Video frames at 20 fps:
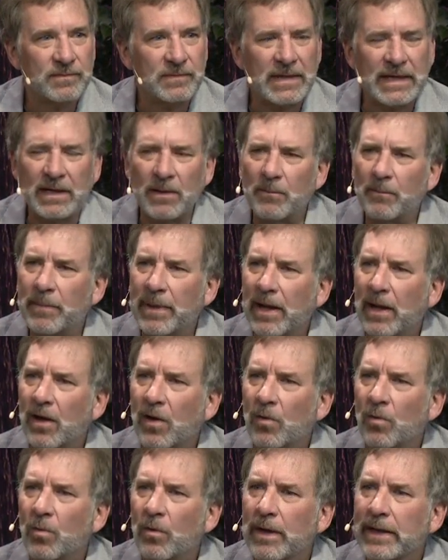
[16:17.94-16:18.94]
like a
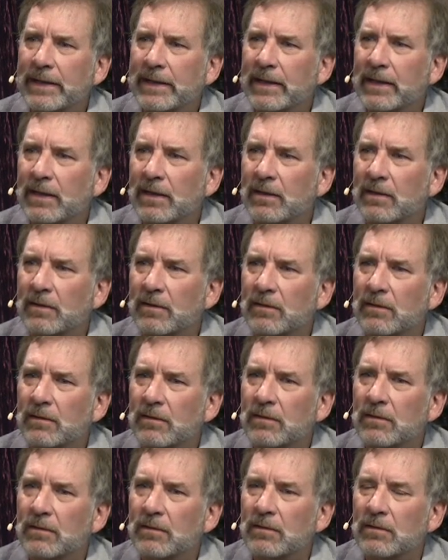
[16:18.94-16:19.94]
bell ringing,
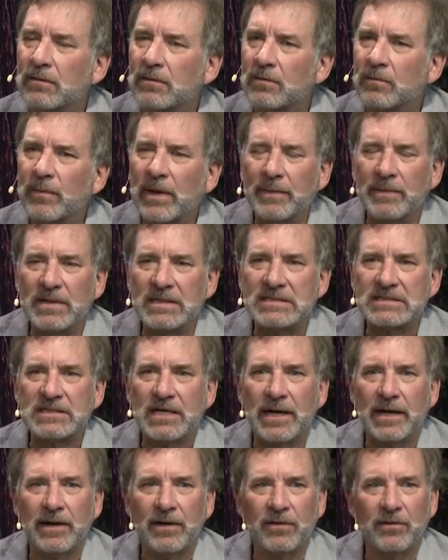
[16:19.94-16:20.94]
maybe a
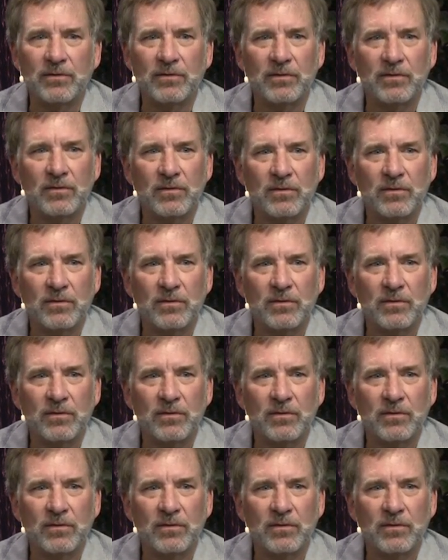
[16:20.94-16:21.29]
siren.